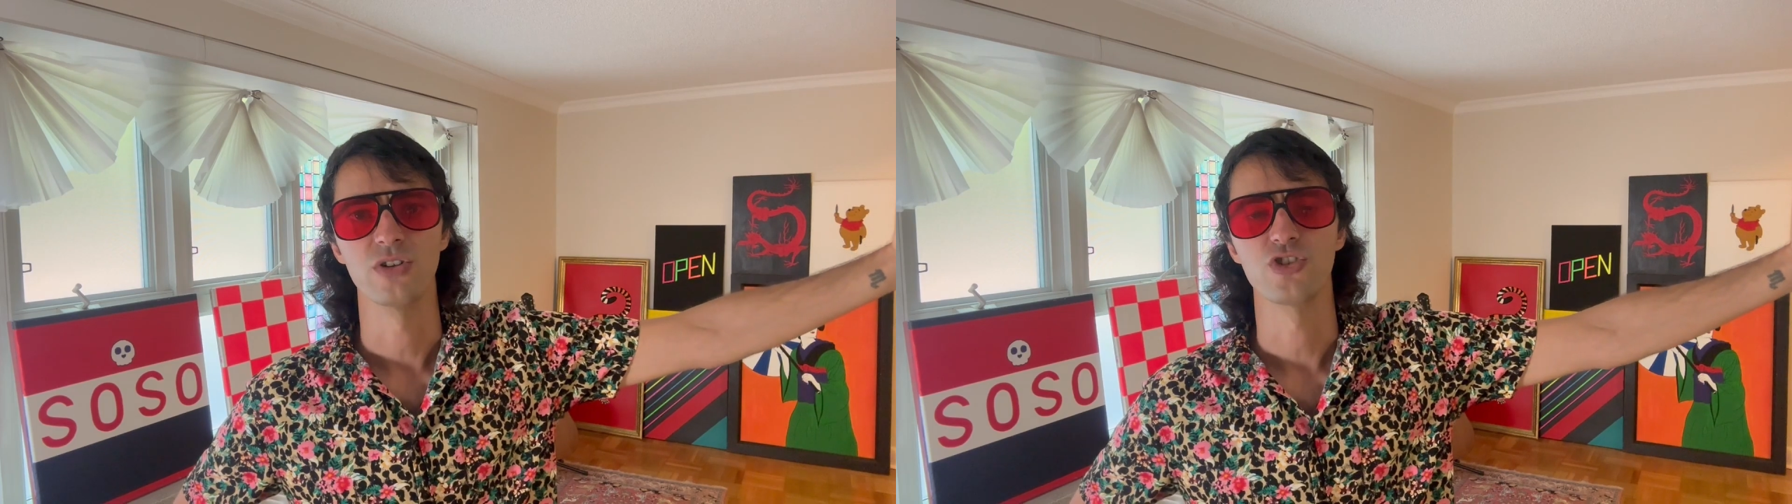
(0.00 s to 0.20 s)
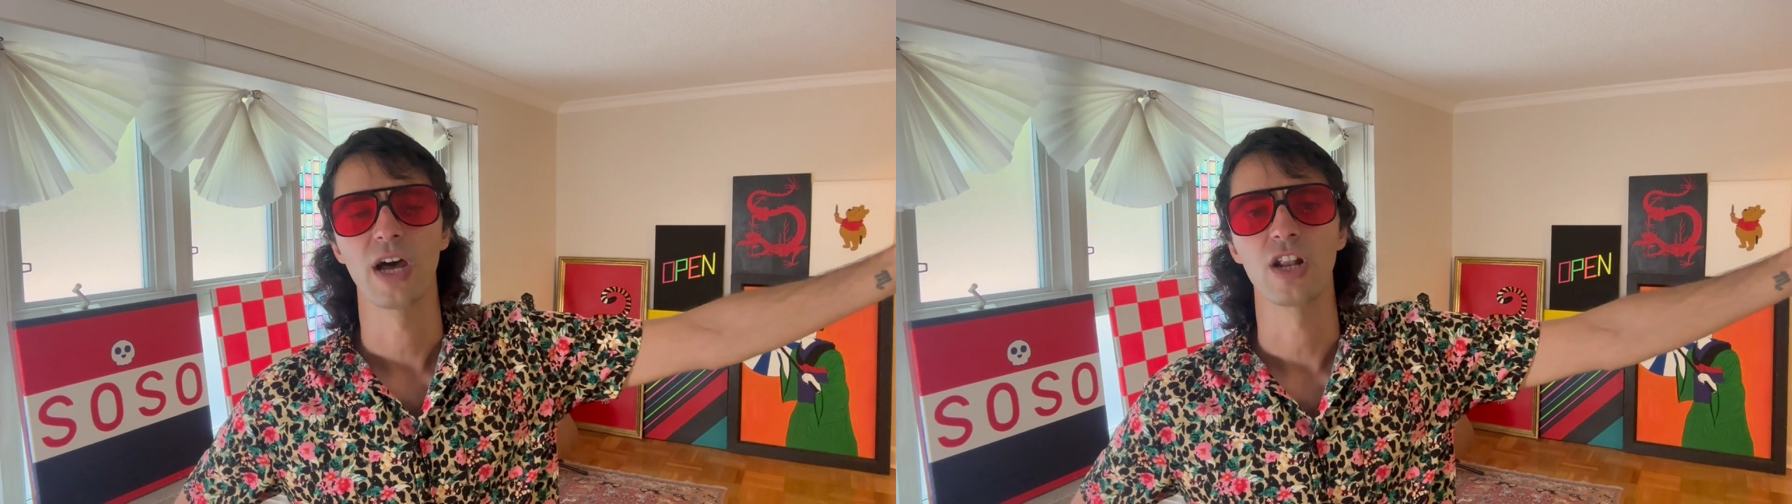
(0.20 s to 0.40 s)

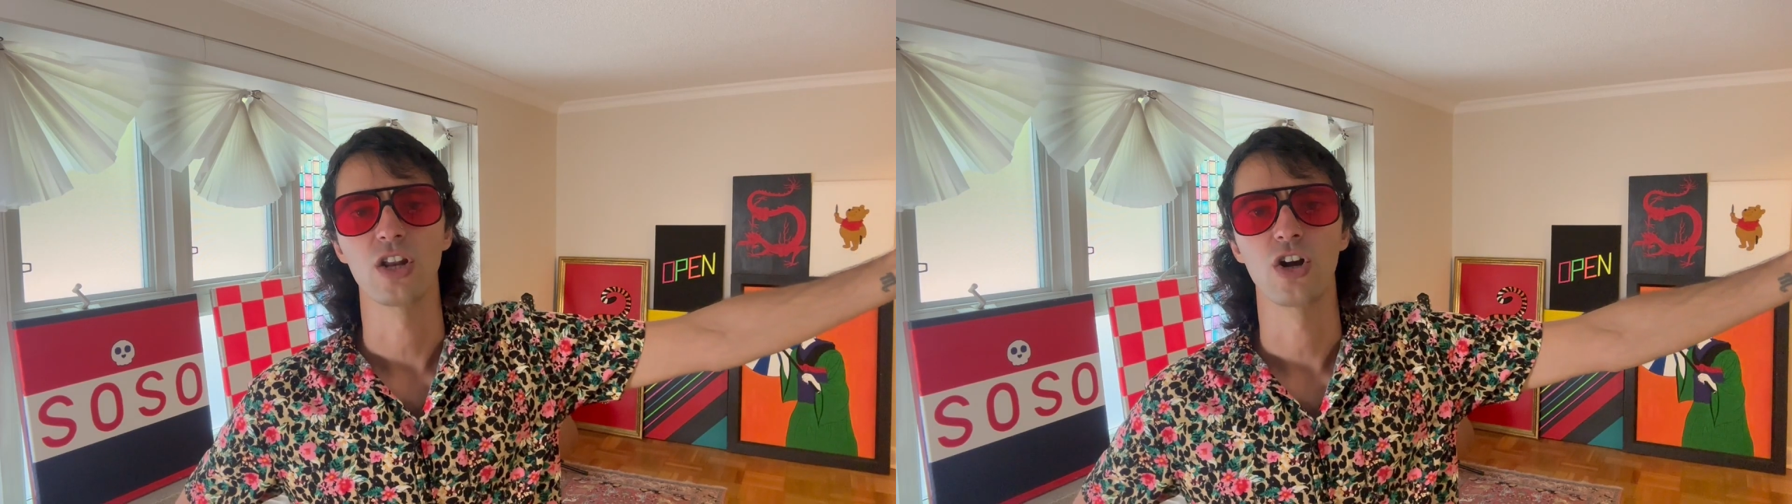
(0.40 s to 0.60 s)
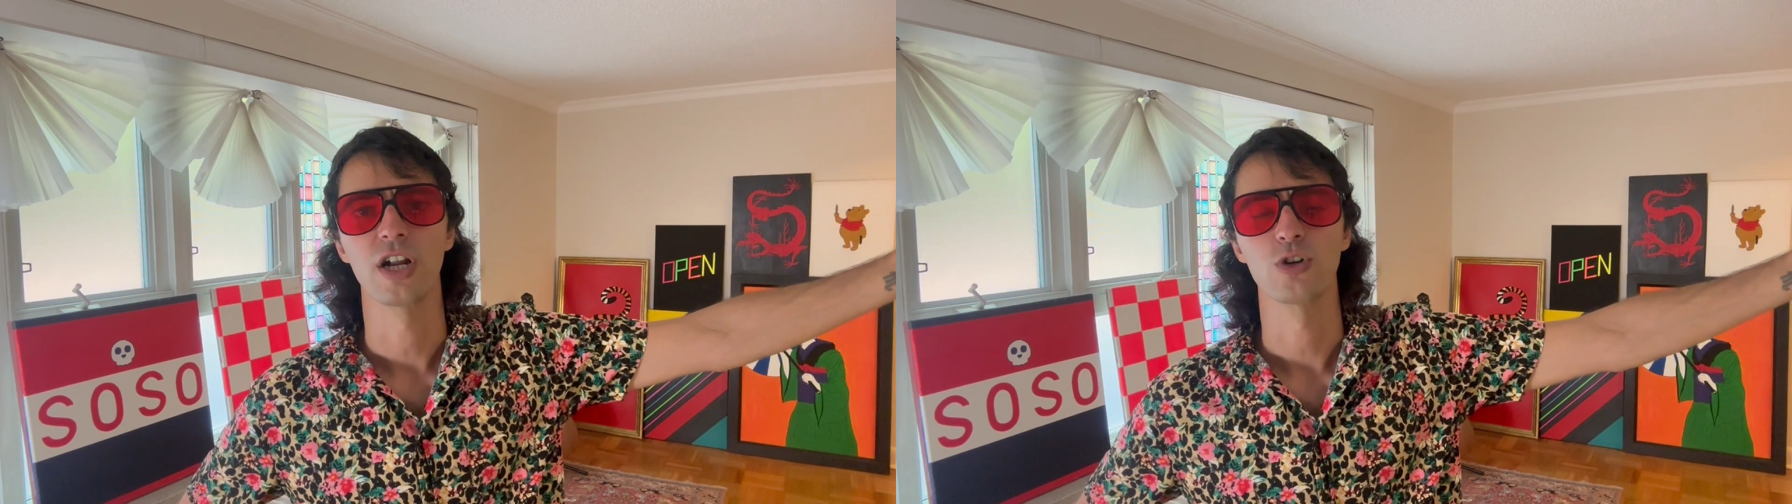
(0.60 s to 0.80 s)
trying to
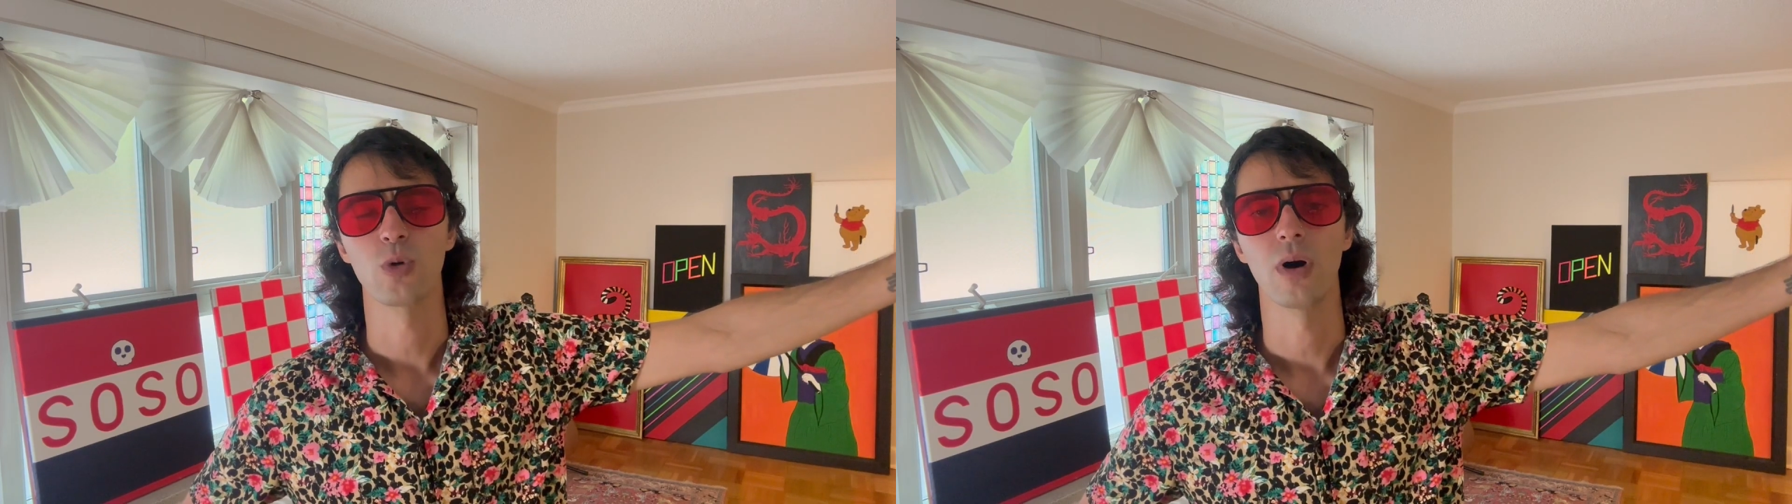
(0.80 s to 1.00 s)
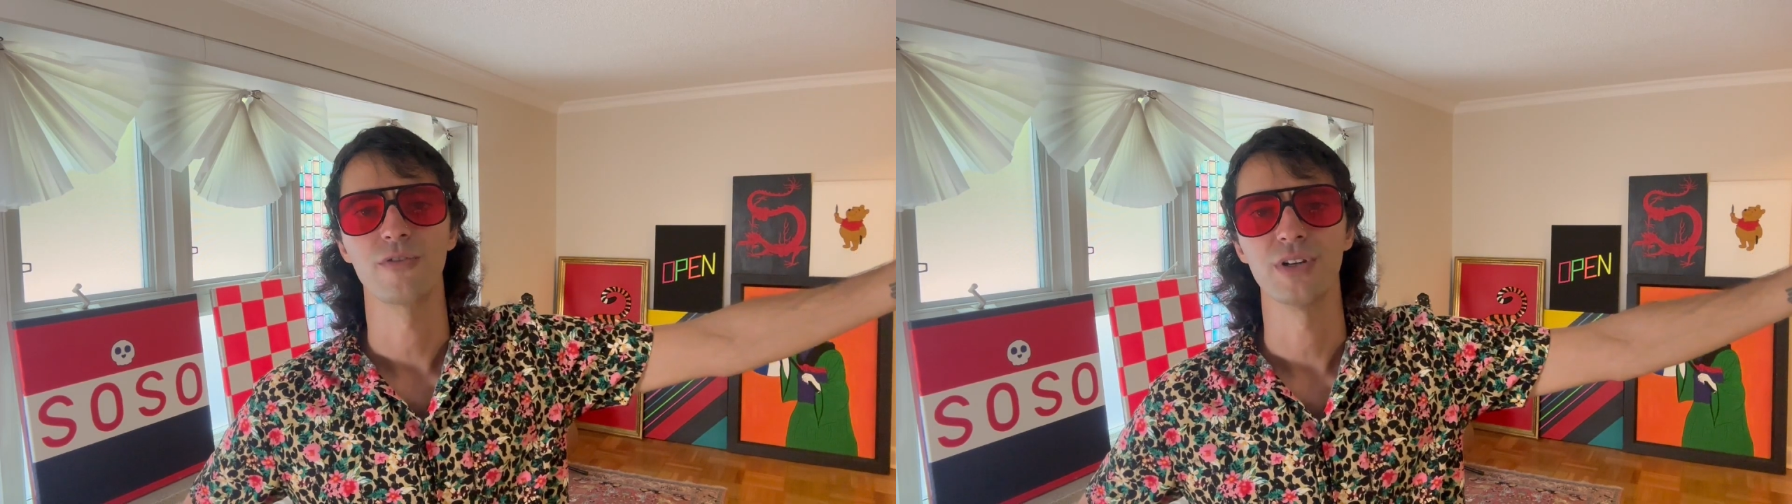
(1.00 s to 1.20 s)
learn and
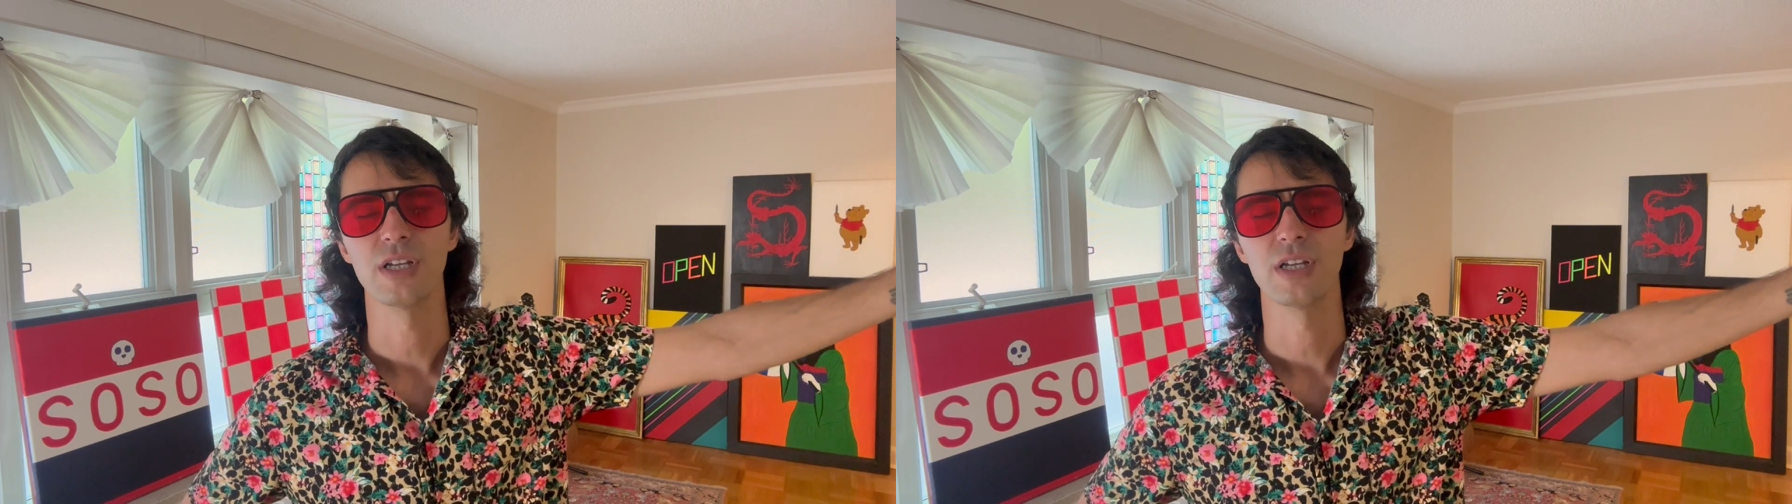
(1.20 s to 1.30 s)
grow every day.